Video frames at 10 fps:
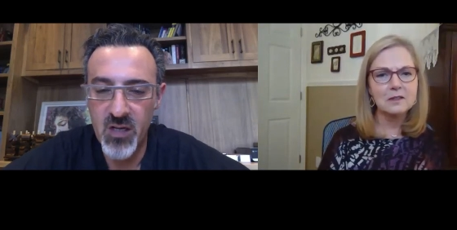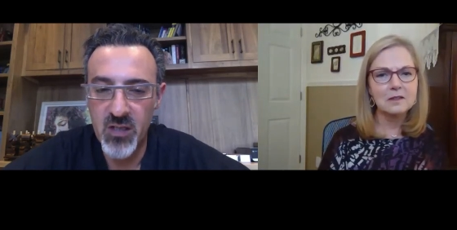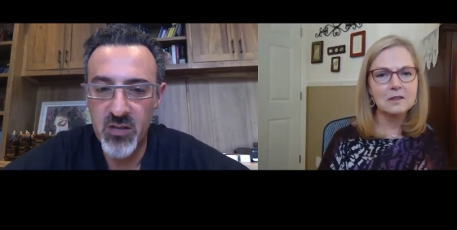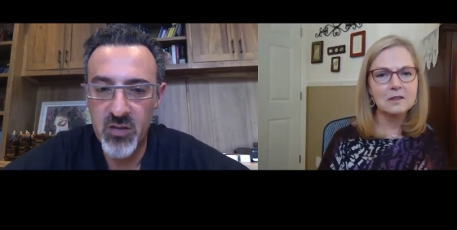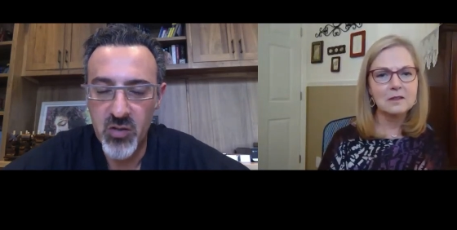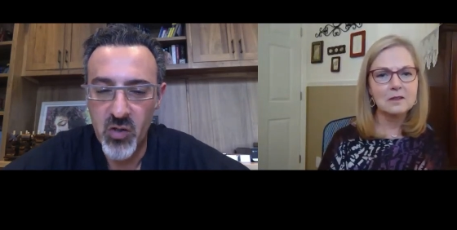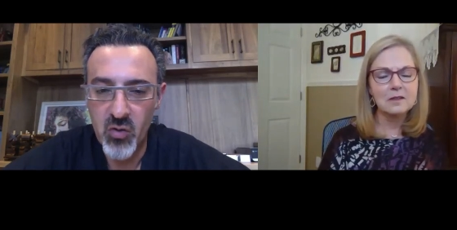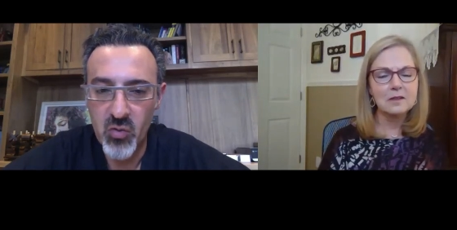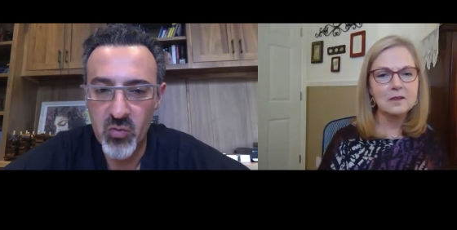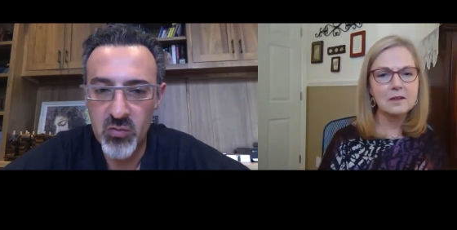
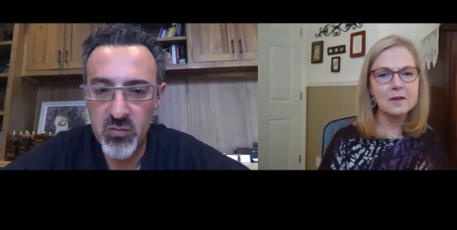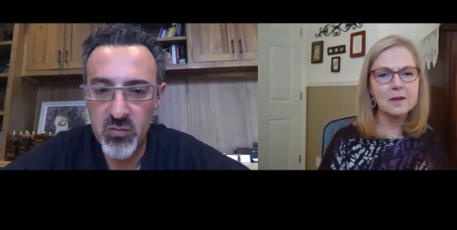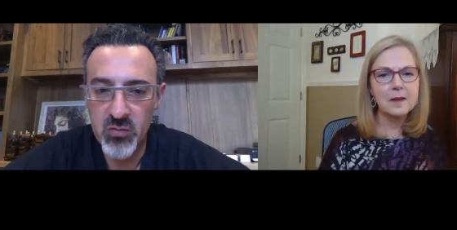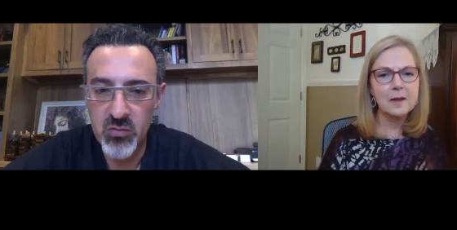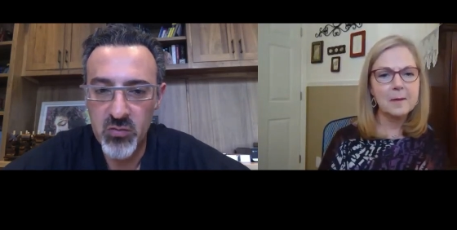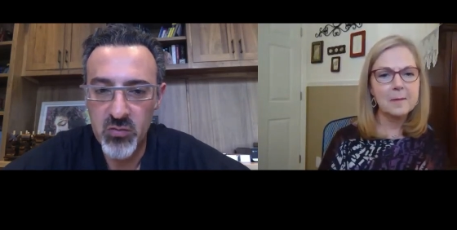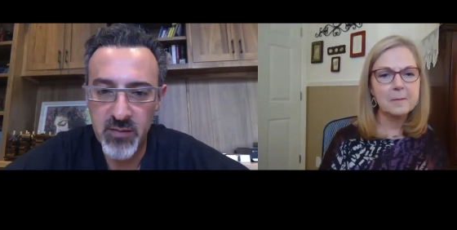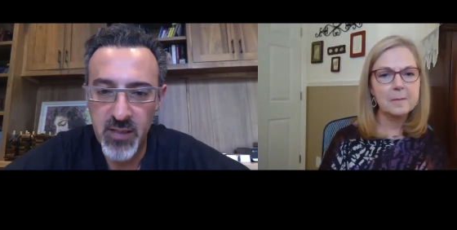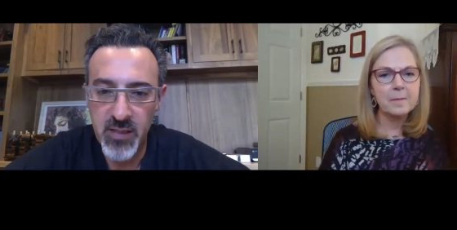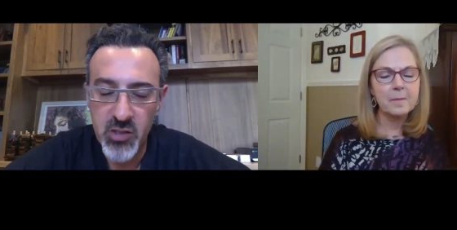Speaker 1: So,
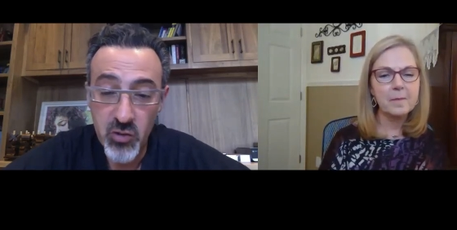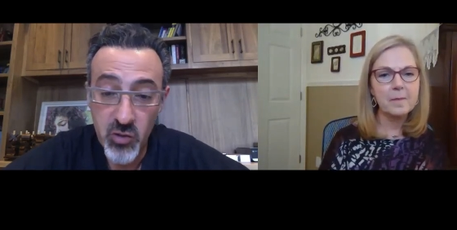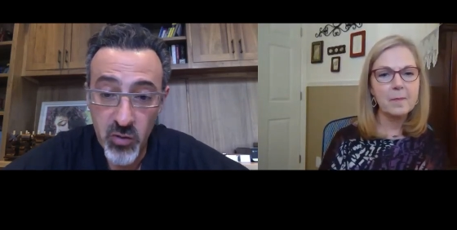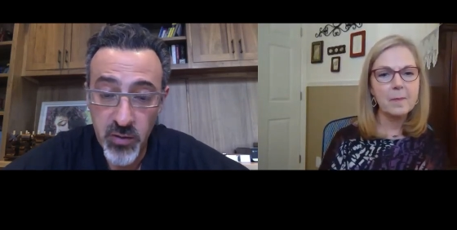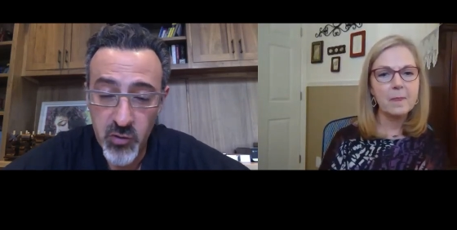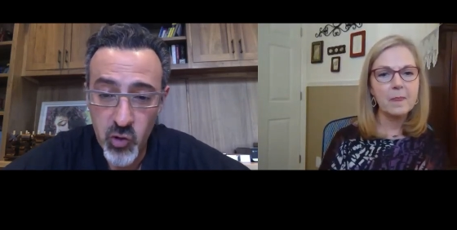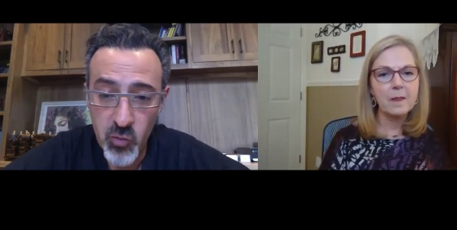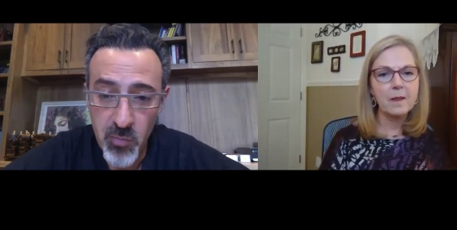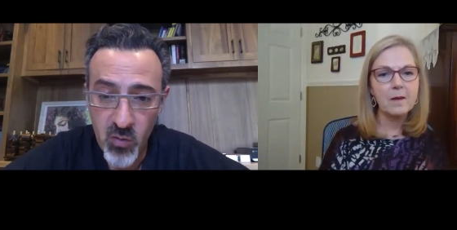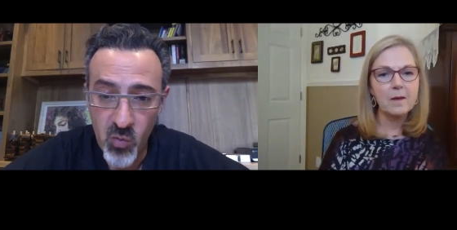as you know, there are two
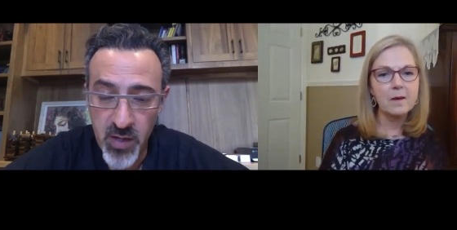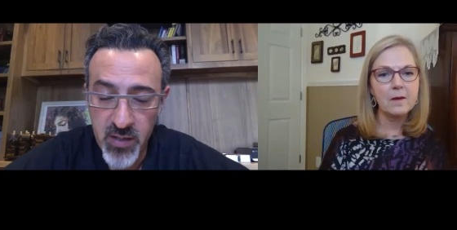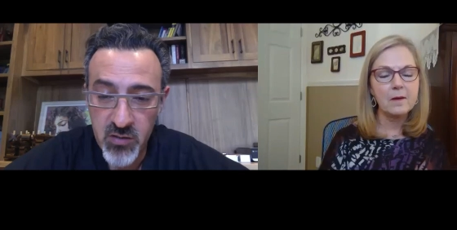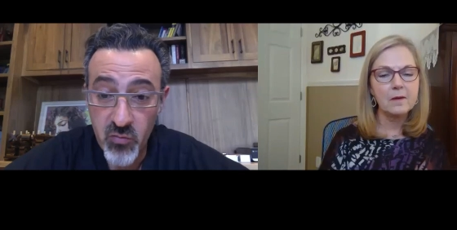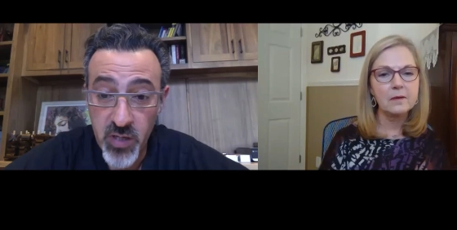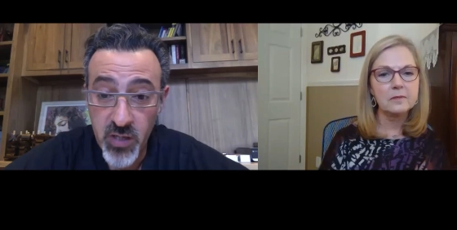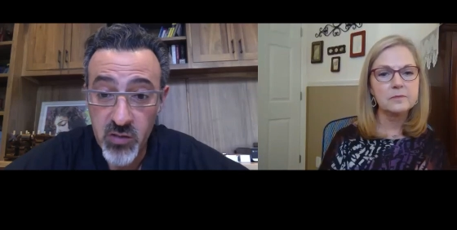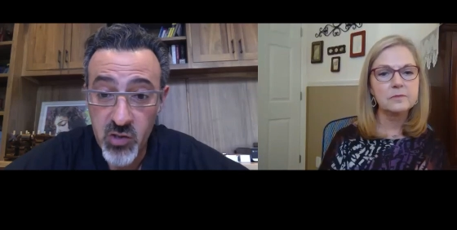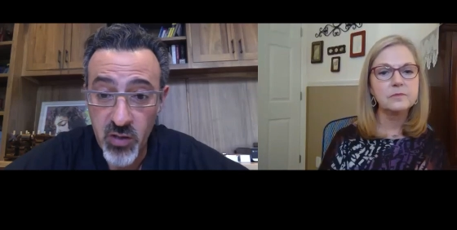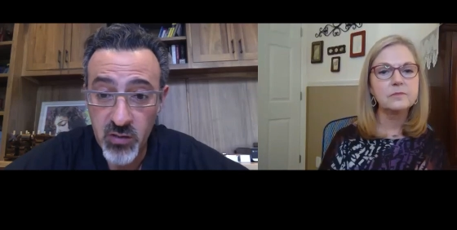main ways to
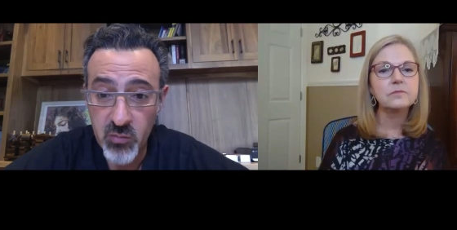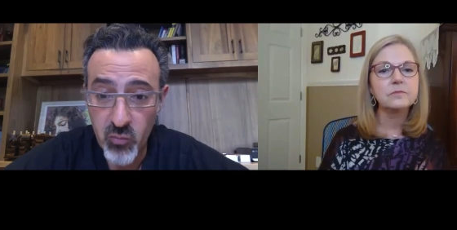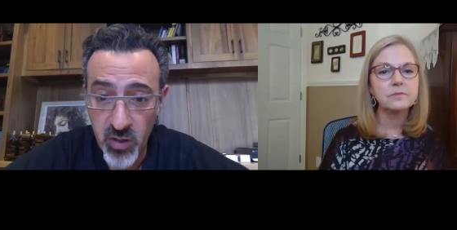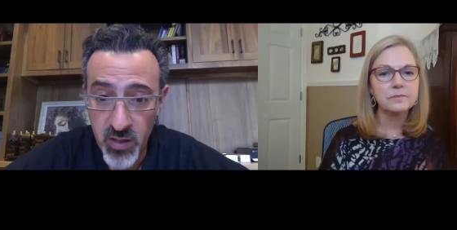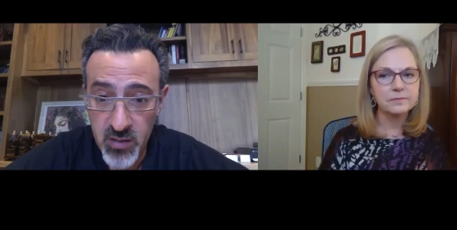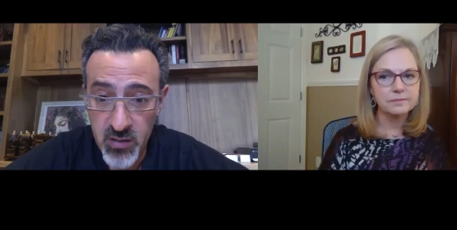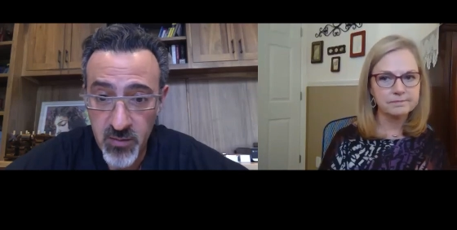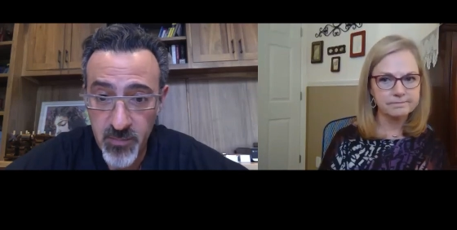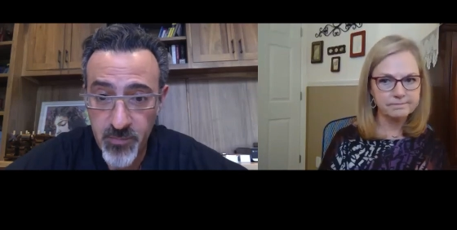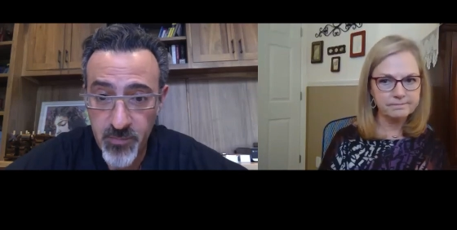reconstruct the breast,
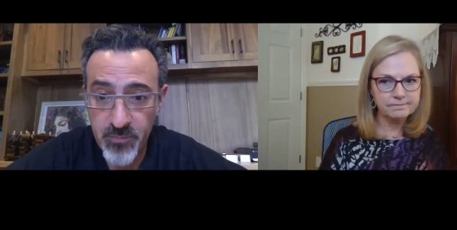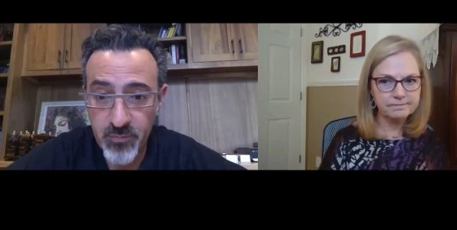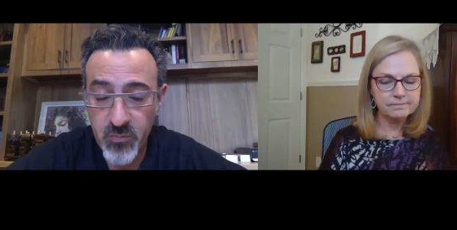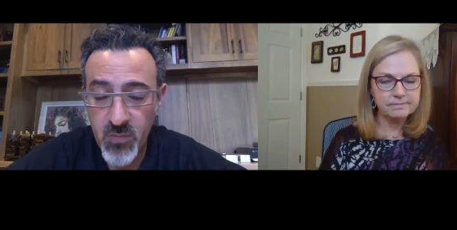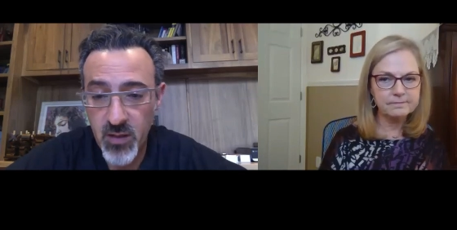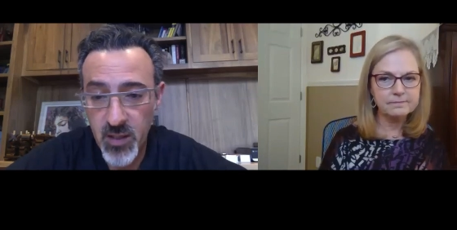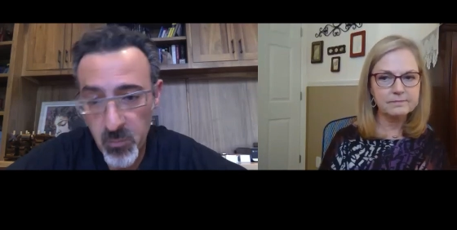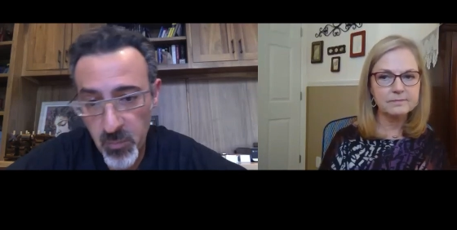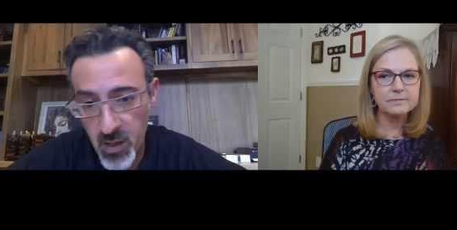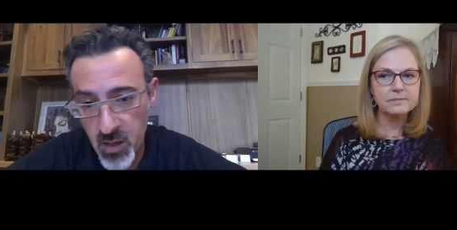
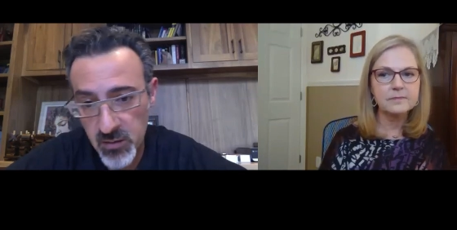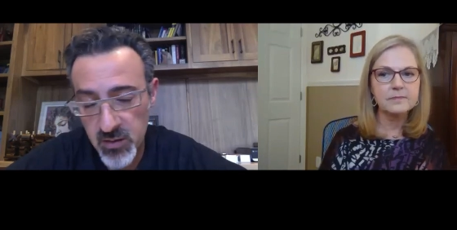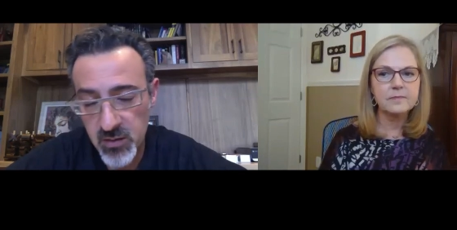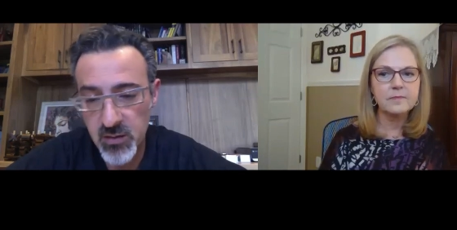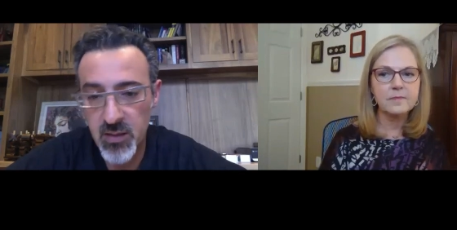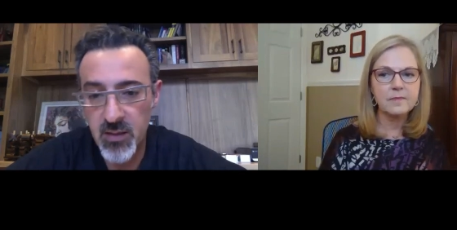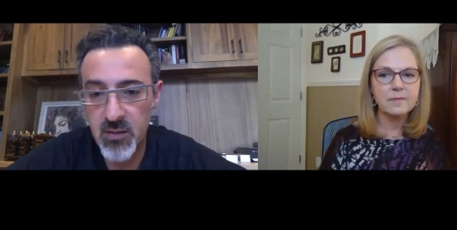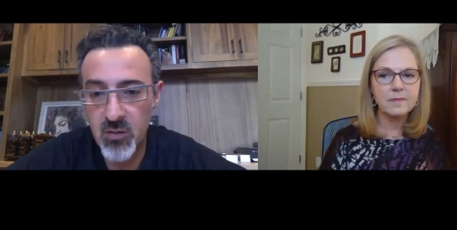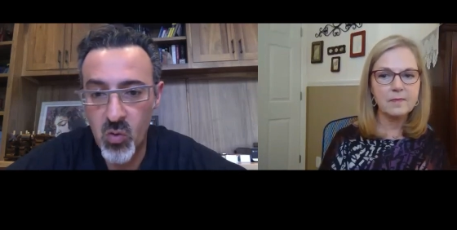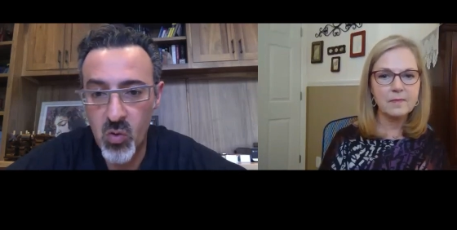implants
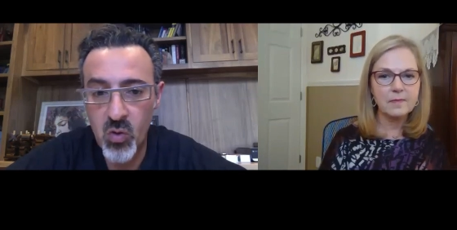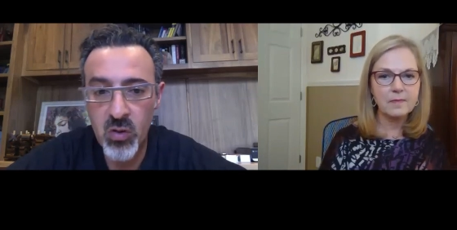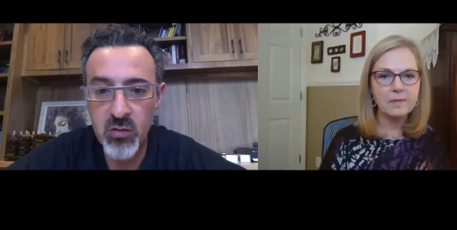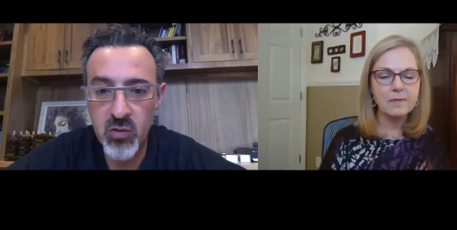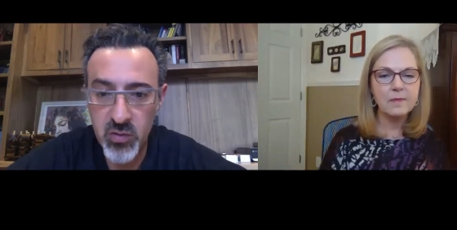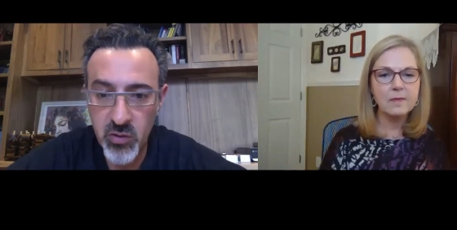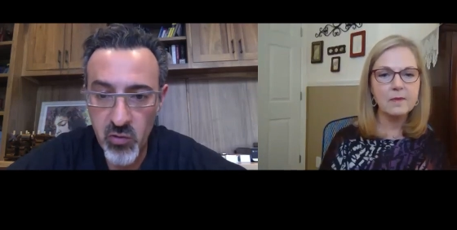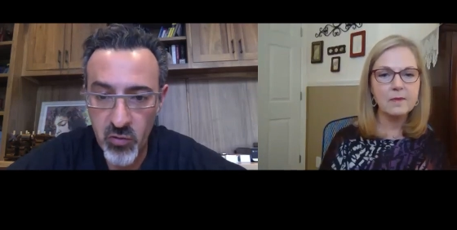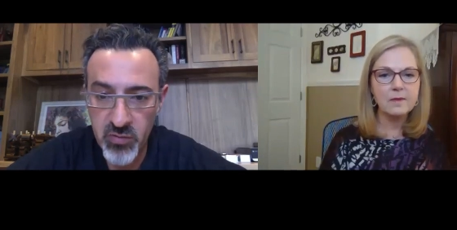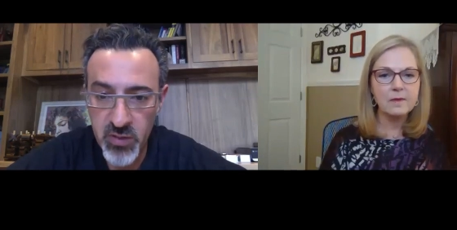or using your own
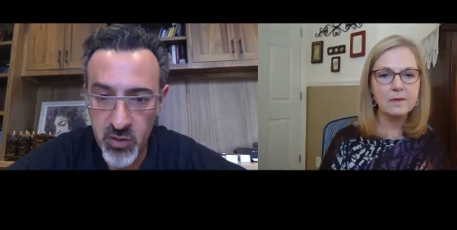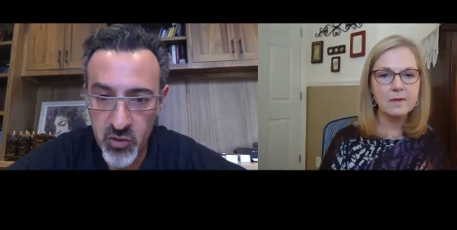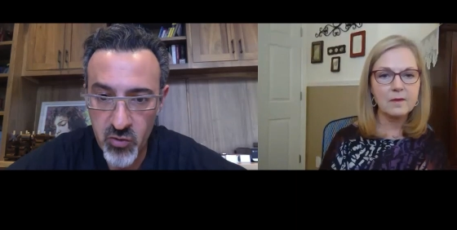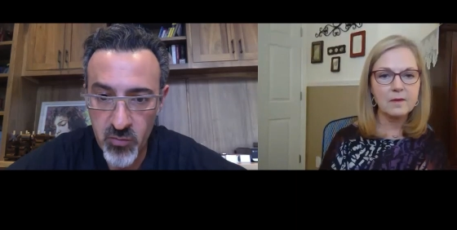tissue.